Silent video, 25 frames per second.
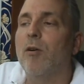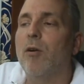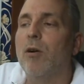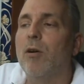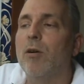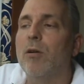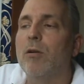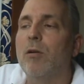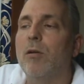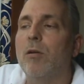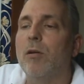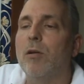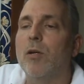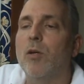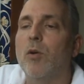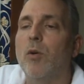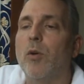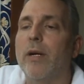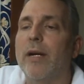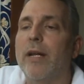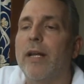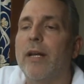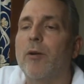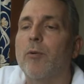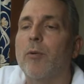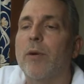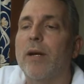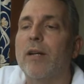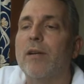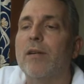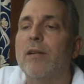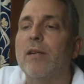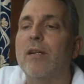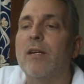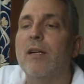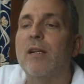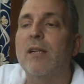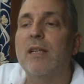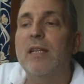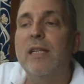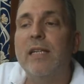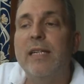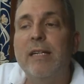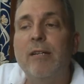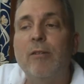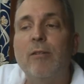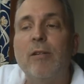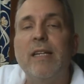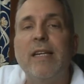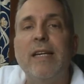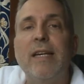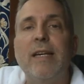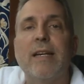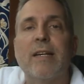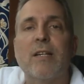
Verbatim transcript: article in Koine Greek to clearly